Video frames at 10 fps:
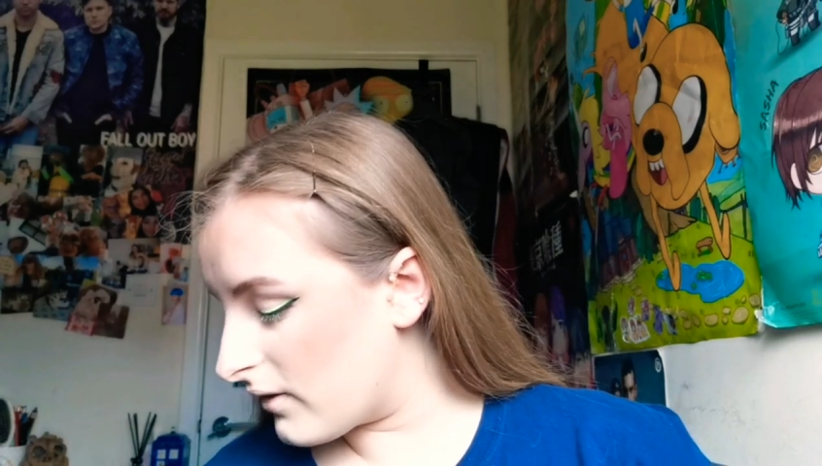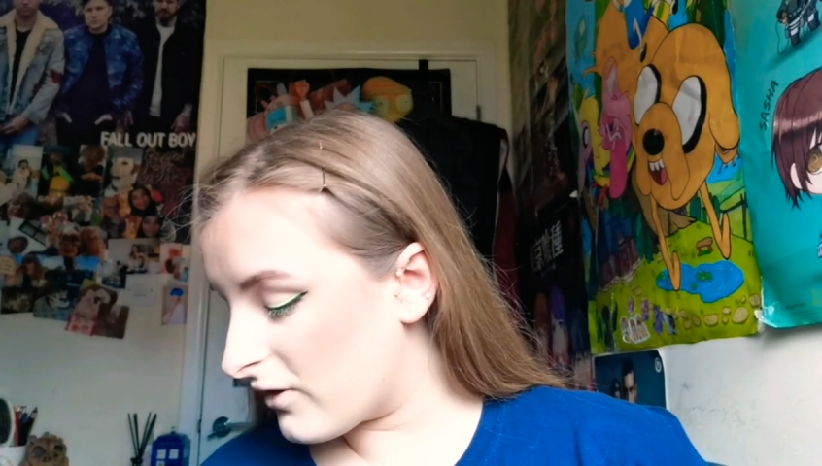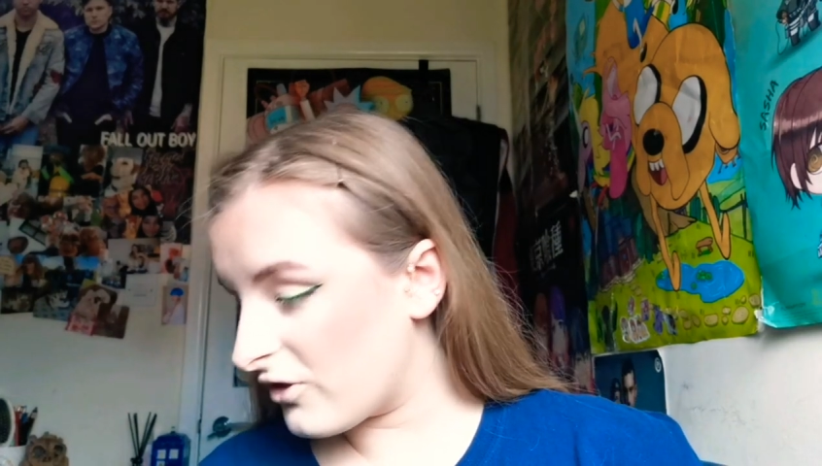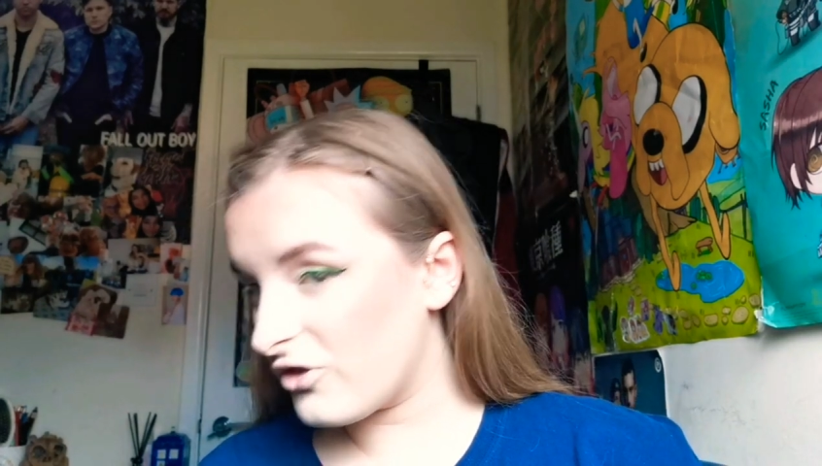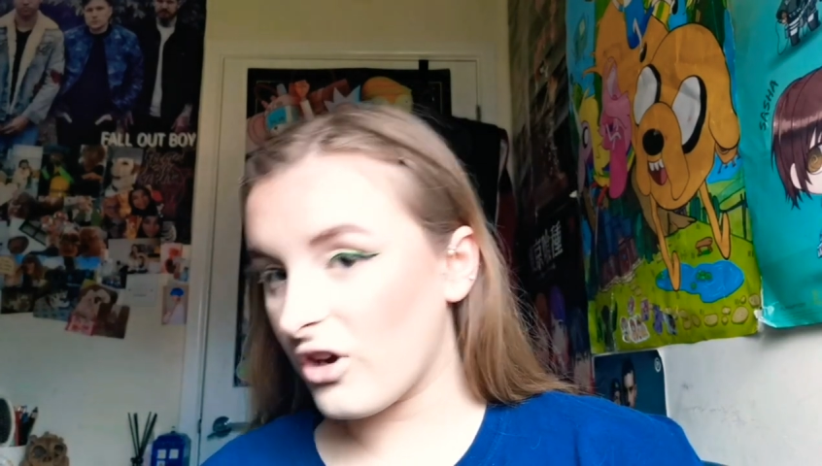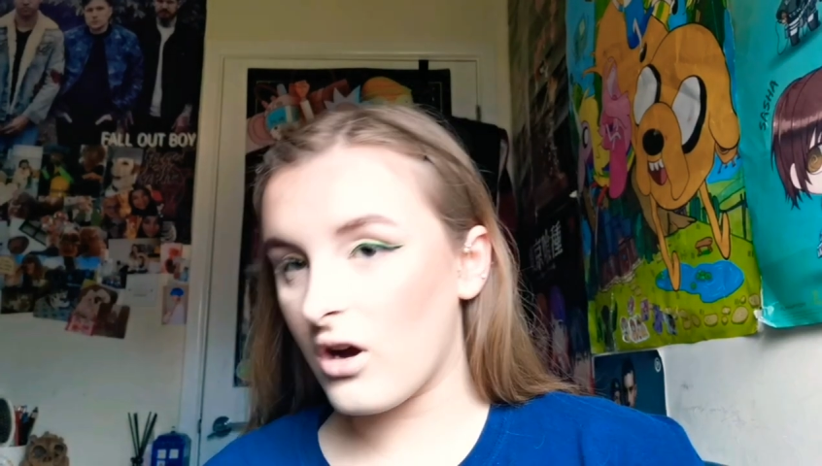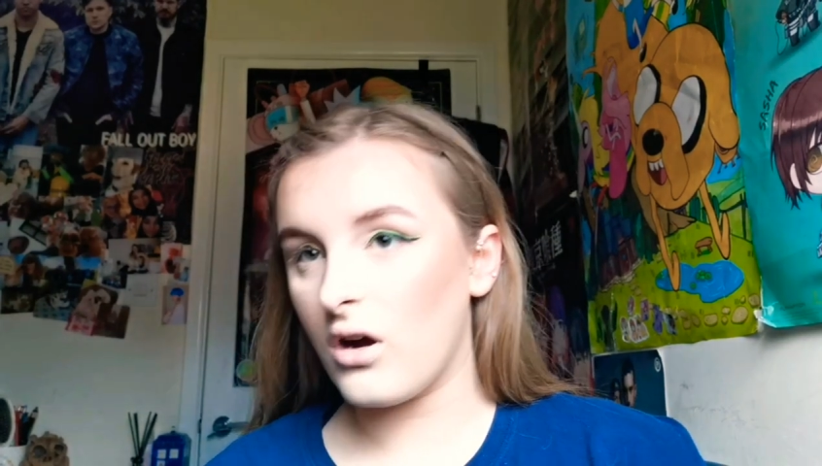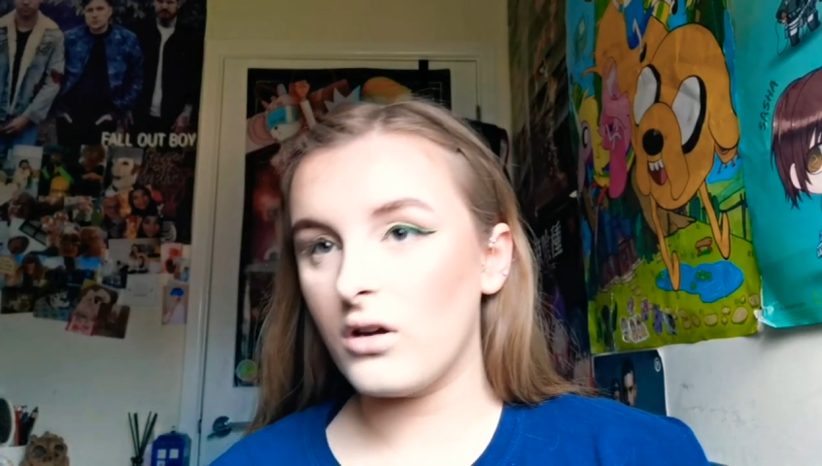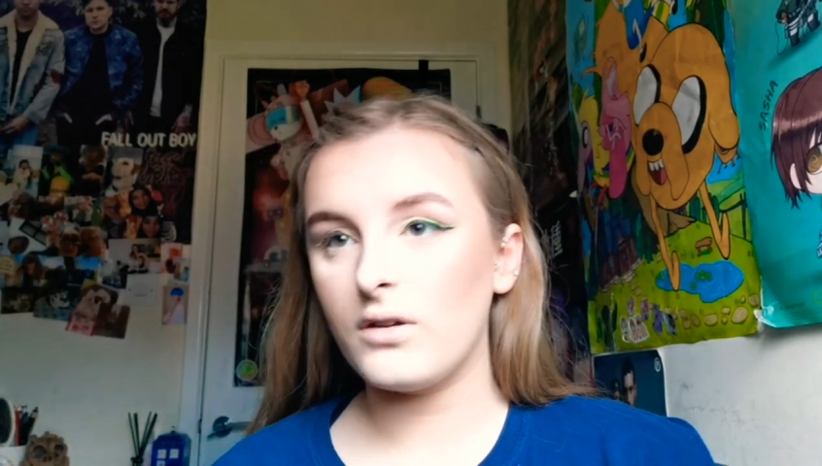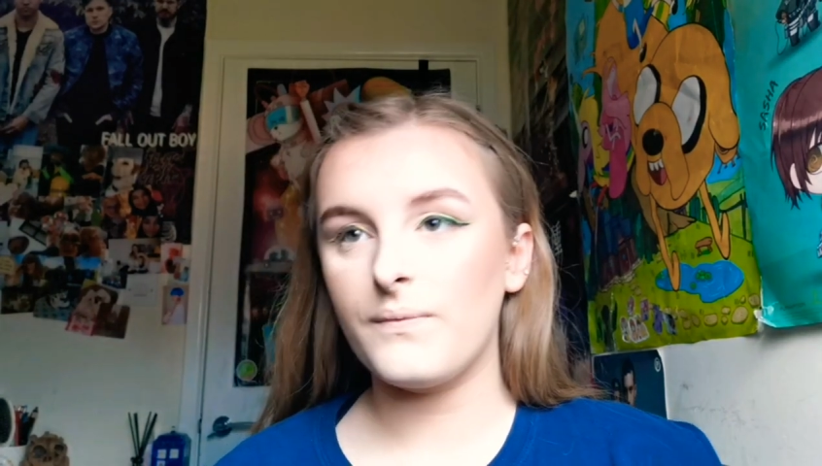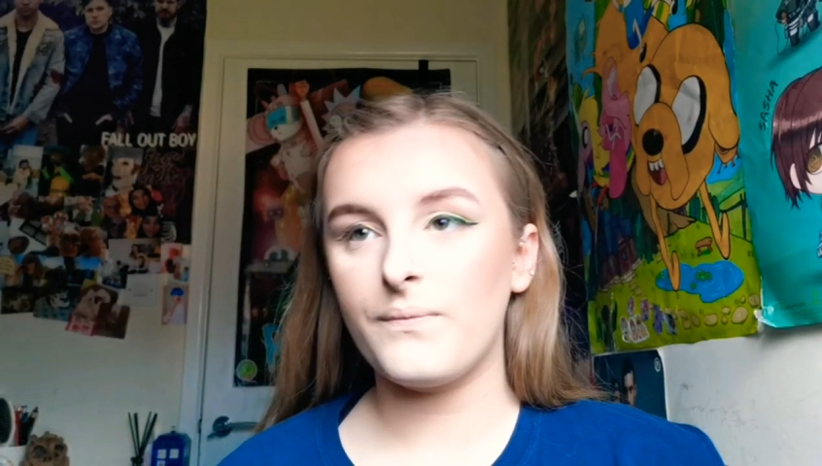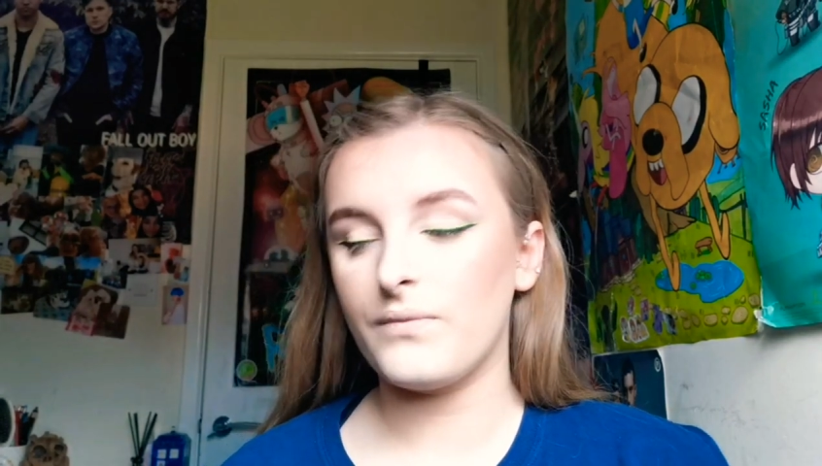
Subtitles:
stuck on.